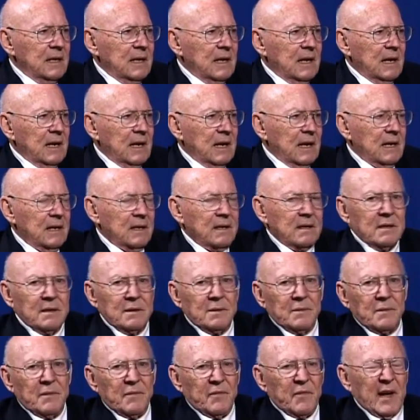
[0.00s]
and
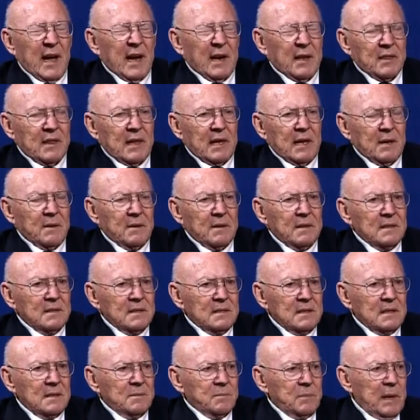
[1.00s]
the fact that
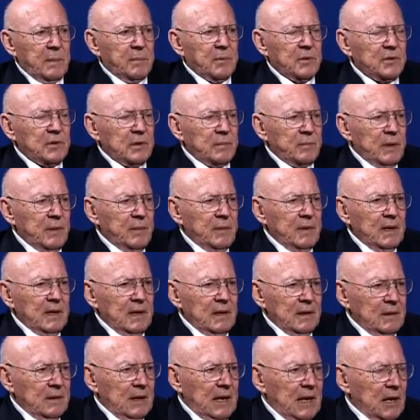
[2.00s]
people could be
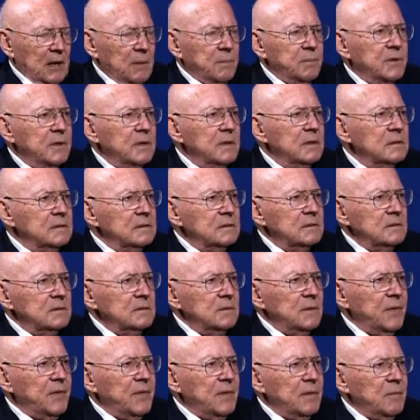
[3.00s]
helped
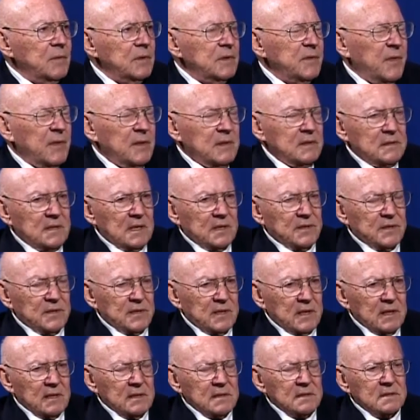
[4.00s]
with such
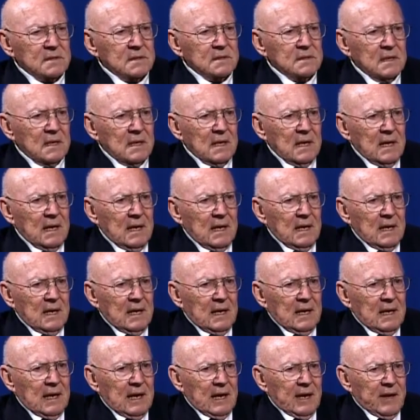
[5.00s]
things.
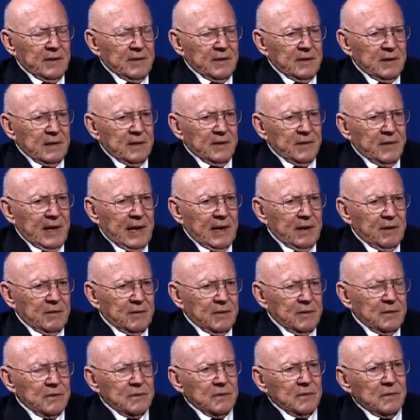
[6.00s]
And that
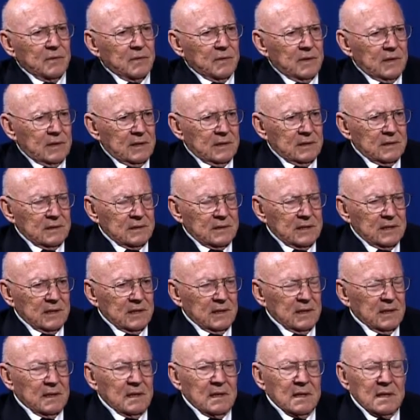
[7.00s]
grew
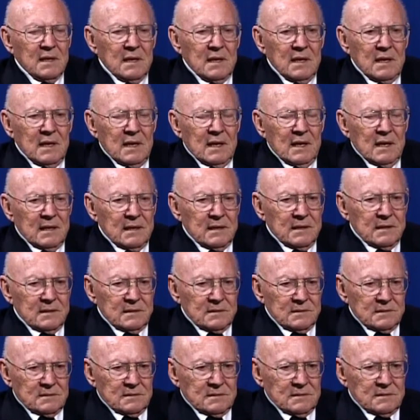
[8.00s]
until
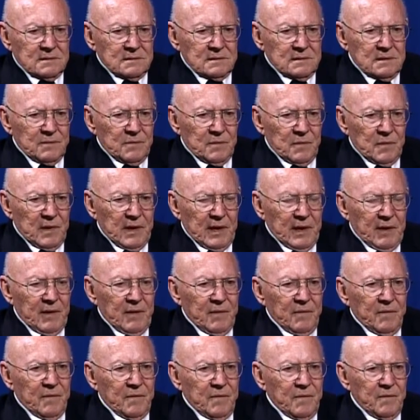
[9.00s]
when I
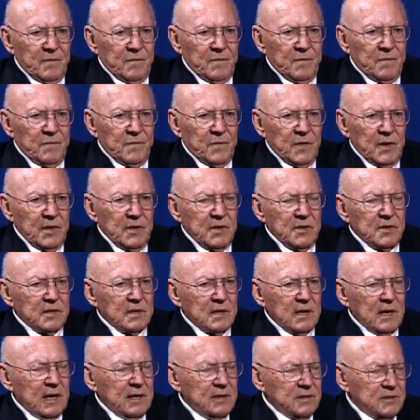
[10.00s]
finished
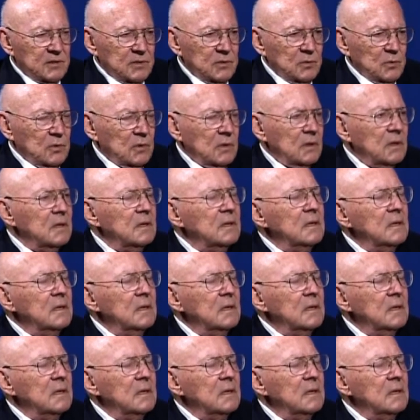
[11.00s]
high school,